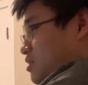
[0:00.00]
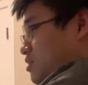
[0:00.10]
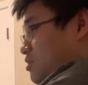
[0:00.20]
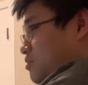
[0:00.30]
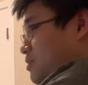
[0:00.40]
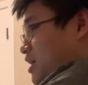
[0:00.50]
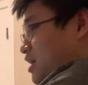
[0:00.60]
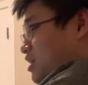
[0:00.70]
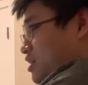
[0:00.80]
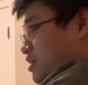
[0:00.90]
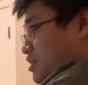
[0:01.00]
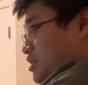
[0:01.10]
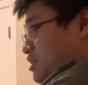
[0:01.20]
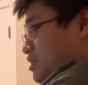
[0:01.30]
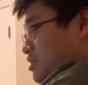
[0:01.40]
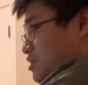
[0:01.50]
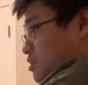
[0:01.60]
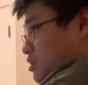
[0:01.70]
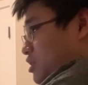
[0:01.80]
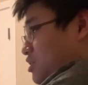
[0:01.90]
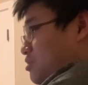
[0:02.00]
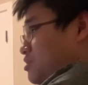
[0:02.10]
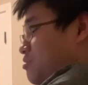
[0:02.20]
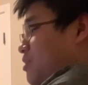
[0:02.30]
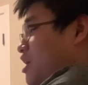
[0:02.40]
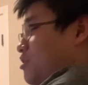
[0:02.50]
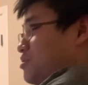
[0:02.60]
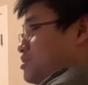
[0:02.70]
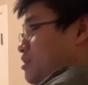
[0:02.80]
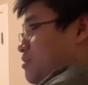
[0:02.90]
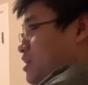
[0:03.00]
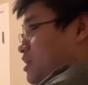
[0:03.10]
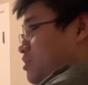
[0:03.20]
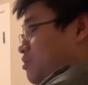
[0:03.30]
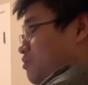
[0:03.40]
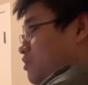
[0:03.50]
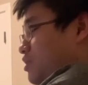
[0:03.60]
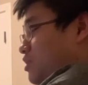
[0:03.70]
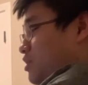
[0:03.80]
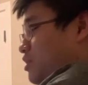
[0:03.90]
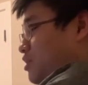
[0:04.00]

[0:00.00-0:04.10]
Oh my gosh. He knows the battle's already over.